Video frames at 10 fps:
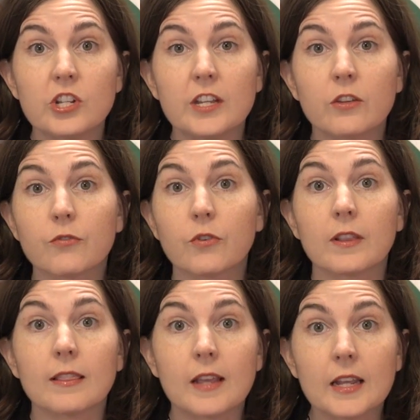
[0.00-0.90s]
either for
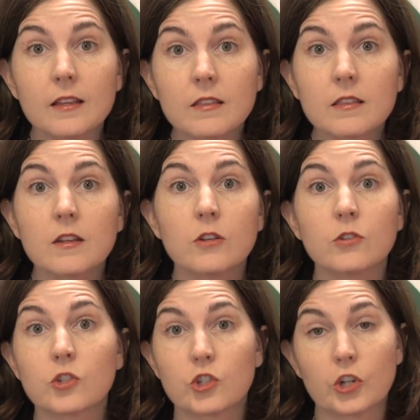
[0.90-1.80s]
length,
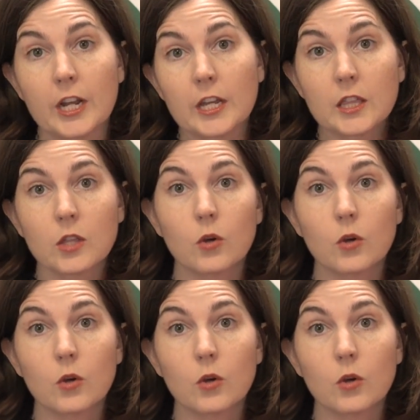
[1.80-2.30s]
strength,